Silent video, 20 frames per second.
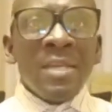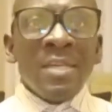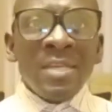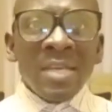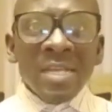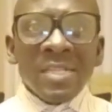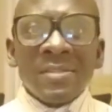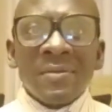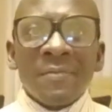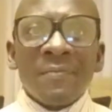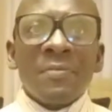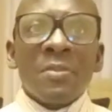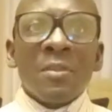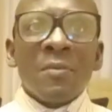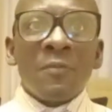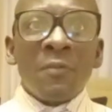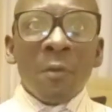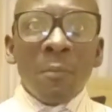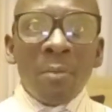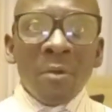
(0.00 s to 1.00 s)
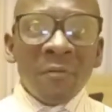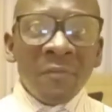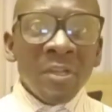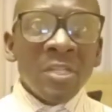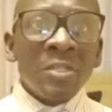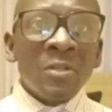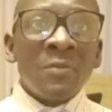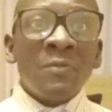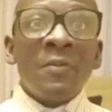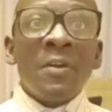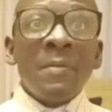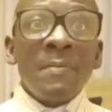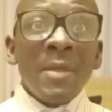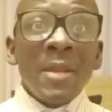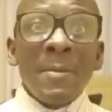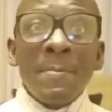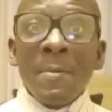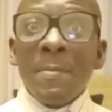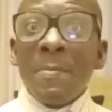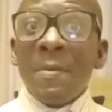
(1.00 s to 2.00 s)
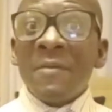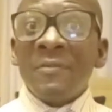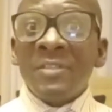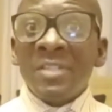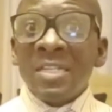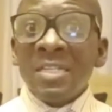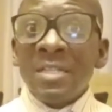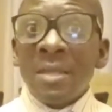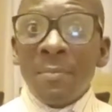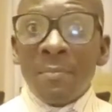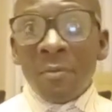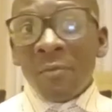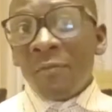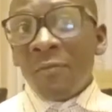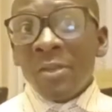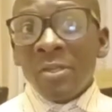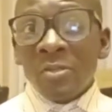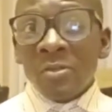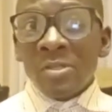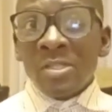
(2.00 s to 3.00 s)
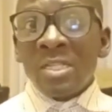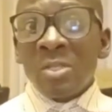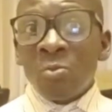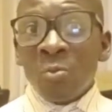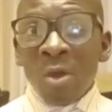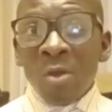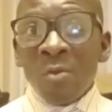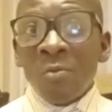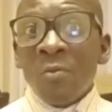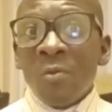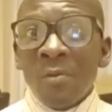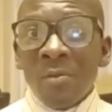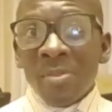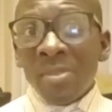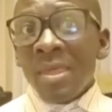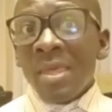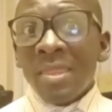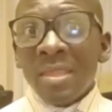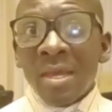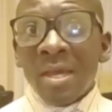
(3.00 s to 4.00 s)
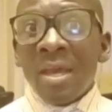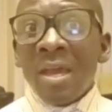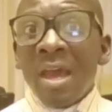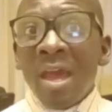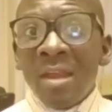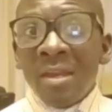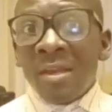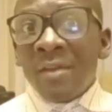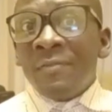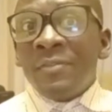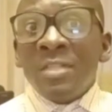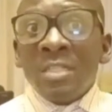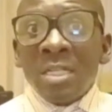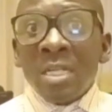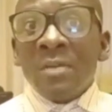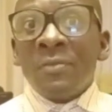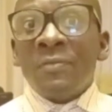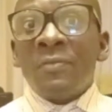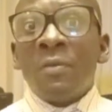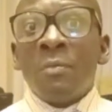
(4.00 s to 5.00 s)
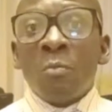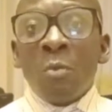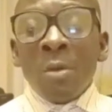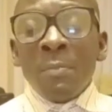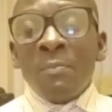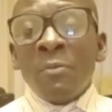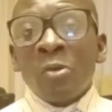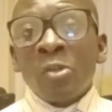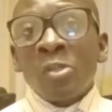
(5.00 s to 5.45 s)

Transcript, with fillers: yes, for profession, very many people have changed their professions in one way or the other and have shifted from one